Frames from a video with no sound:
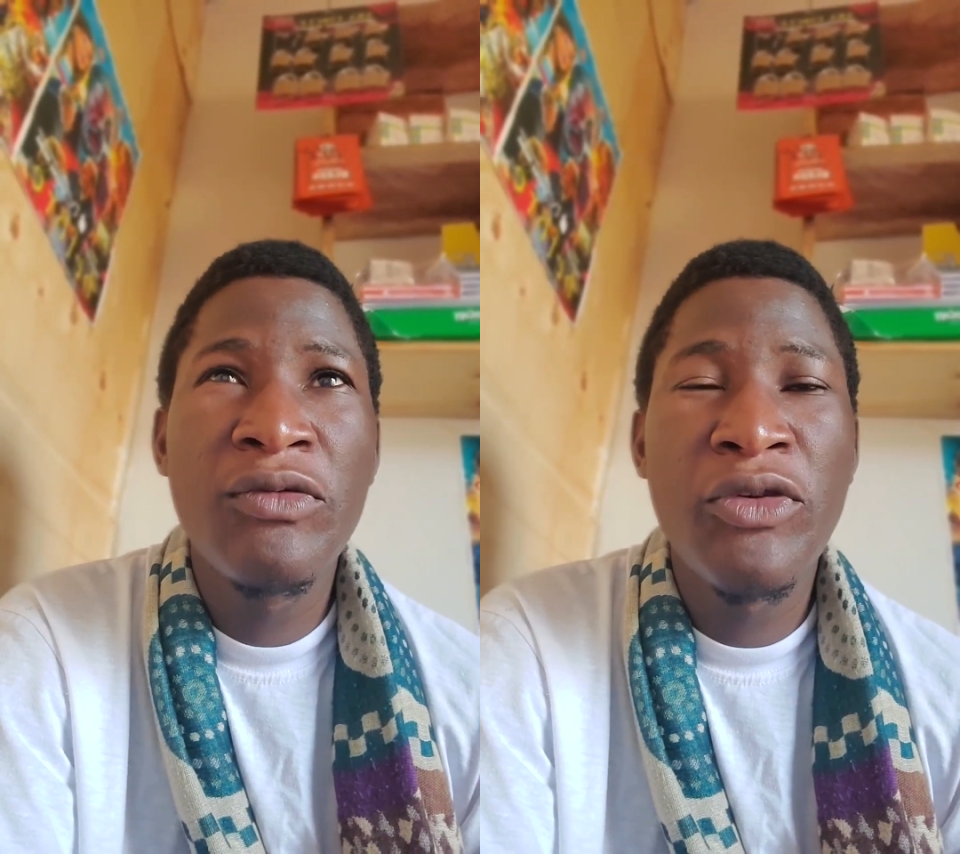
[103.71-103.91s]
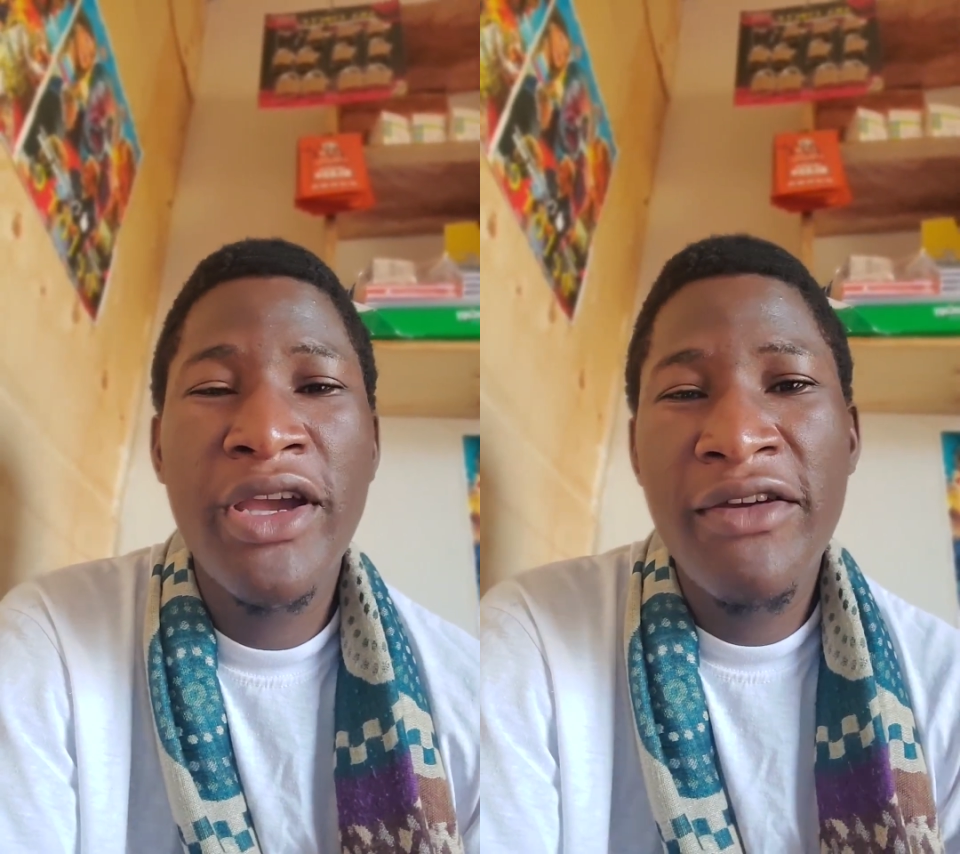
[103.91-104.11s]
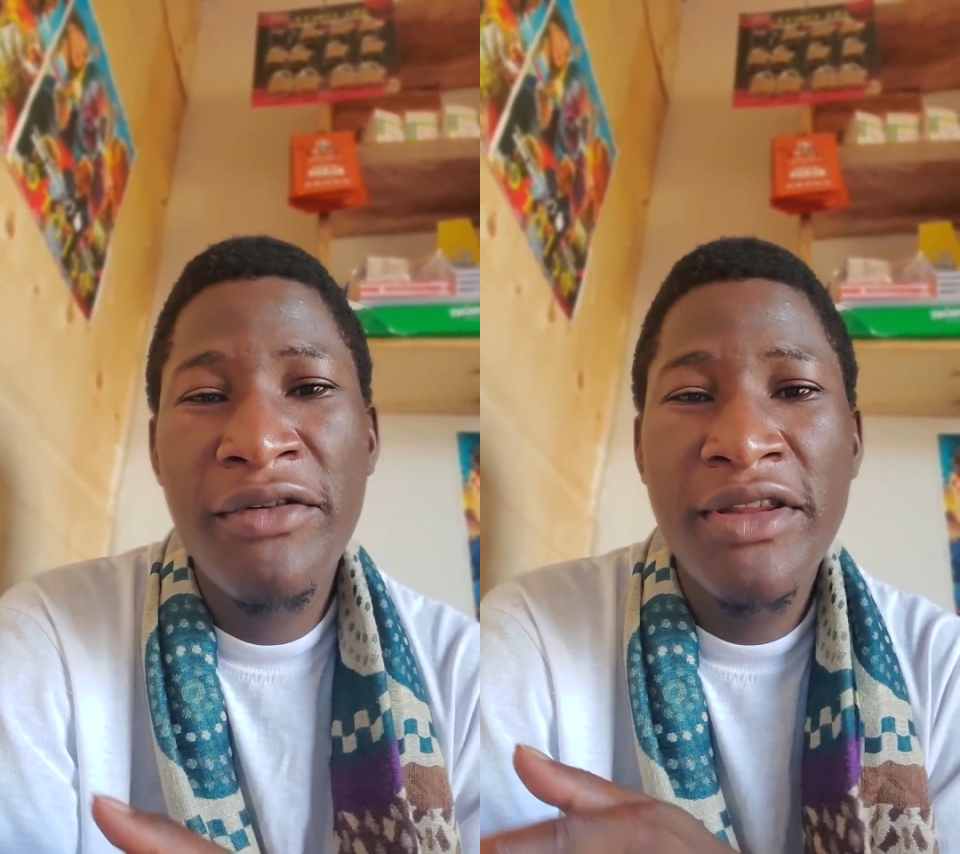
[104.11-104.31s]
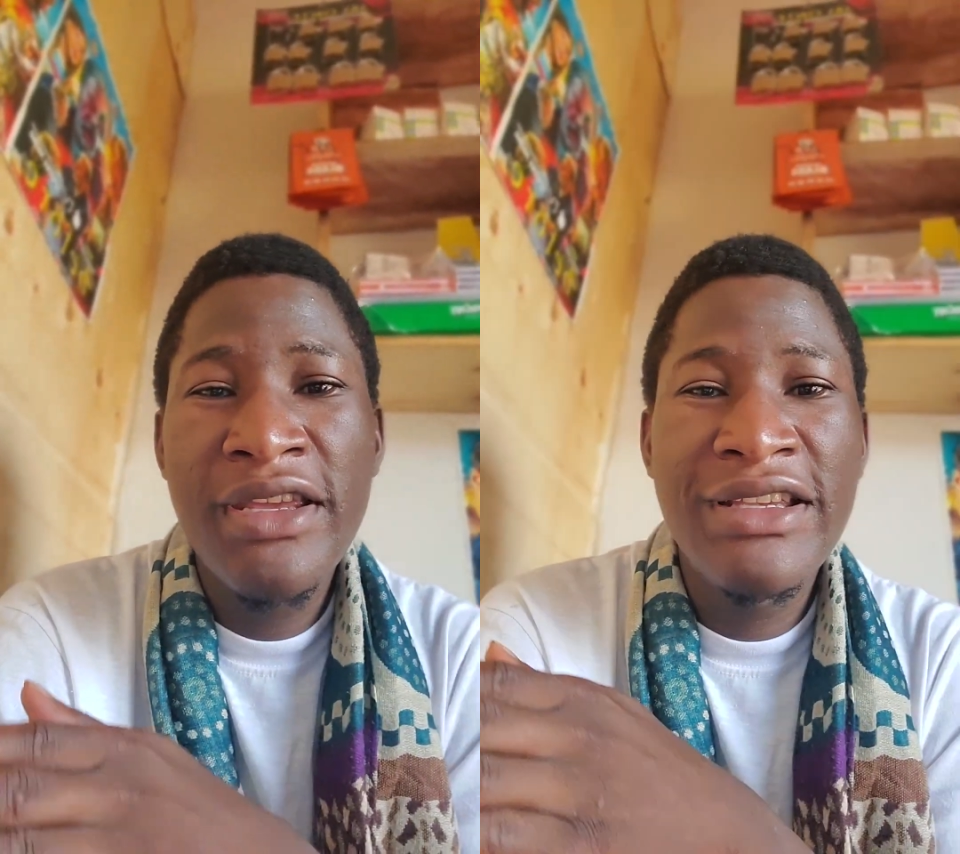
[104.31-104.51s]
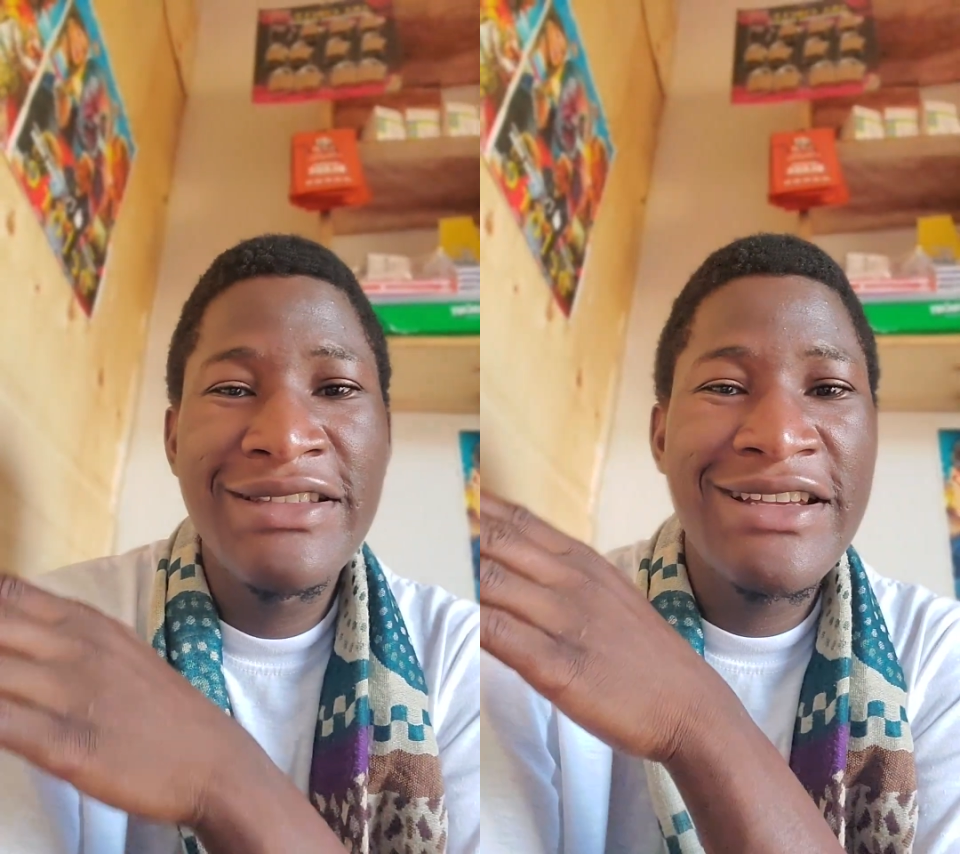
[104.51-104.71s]
where
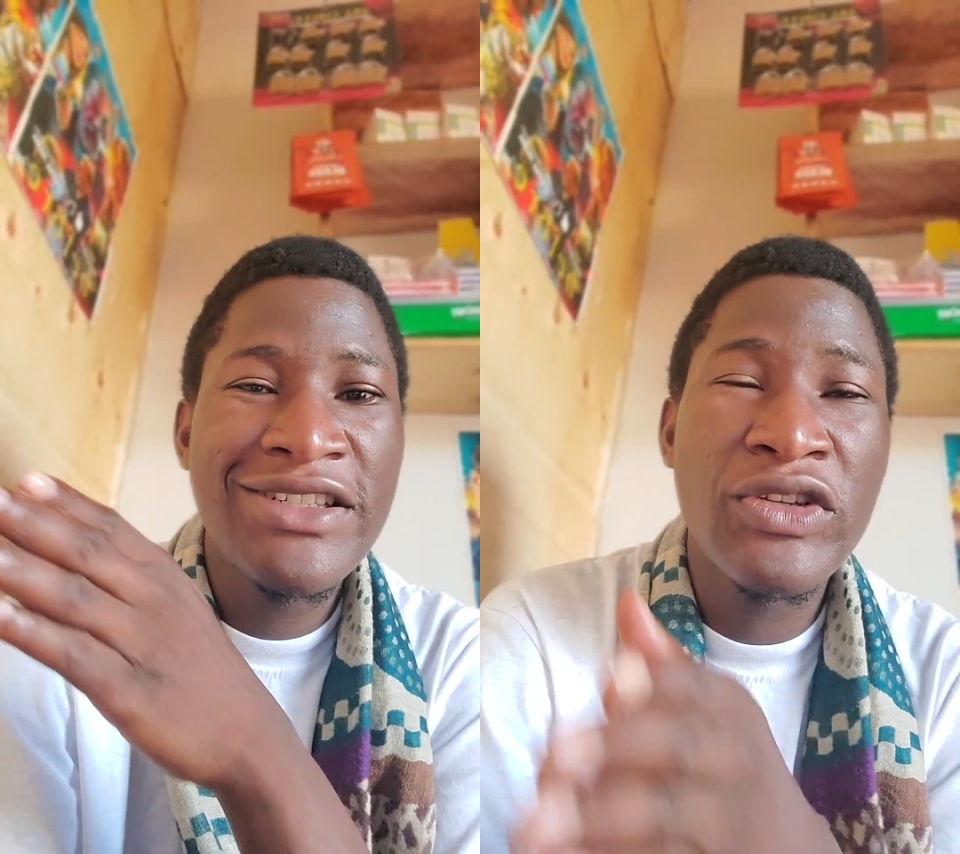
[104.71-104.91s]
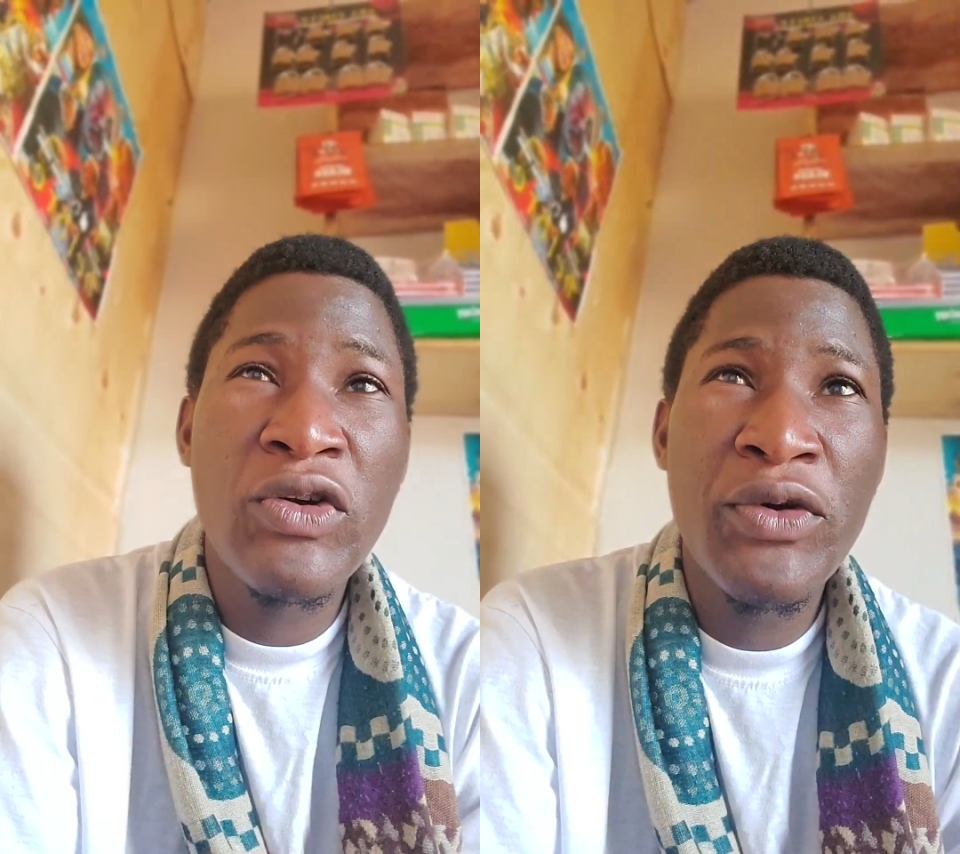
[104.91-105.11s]
everything is just